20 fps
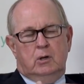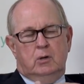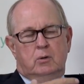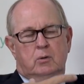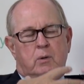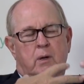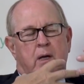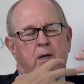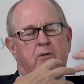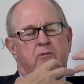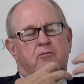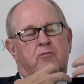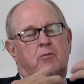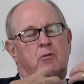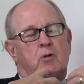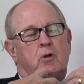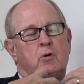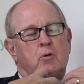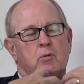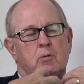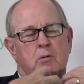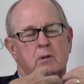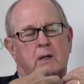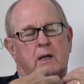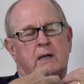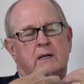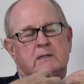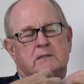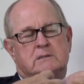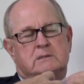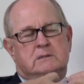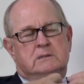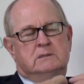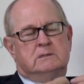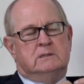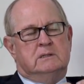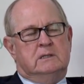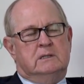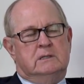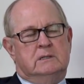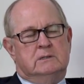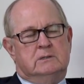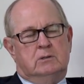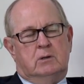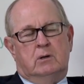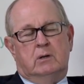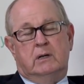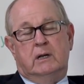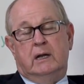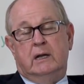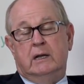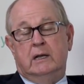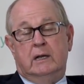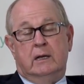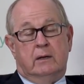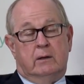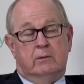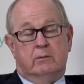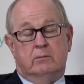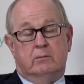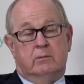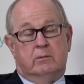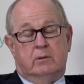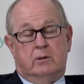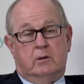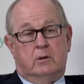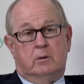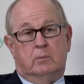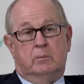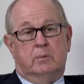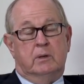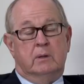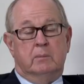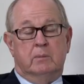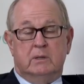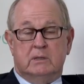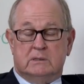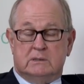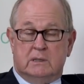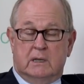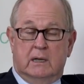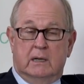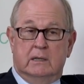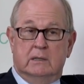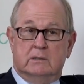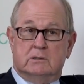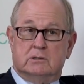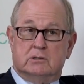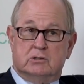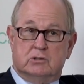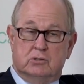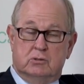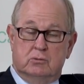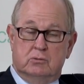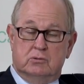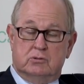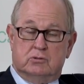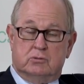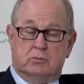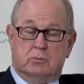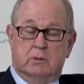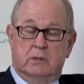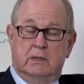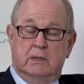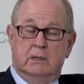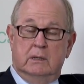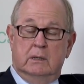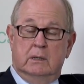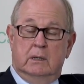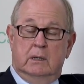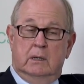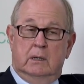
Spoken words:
who has localized disease on any other therapy besides surgery,